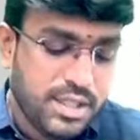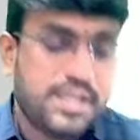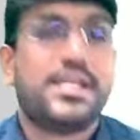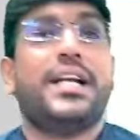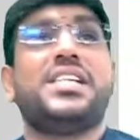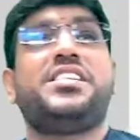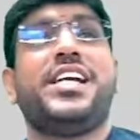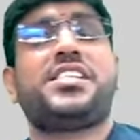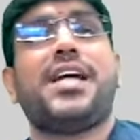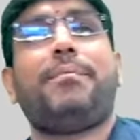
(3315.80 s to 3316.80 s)
Sir, does
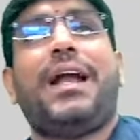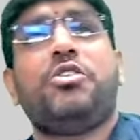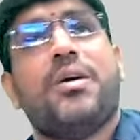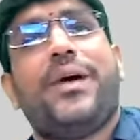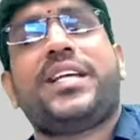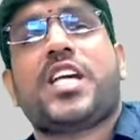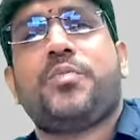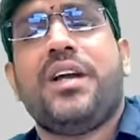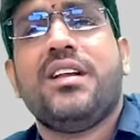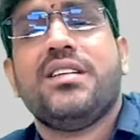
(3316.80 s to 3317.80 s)
GST apply to Jammu and
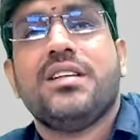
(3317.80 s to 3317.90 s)
Kashmir?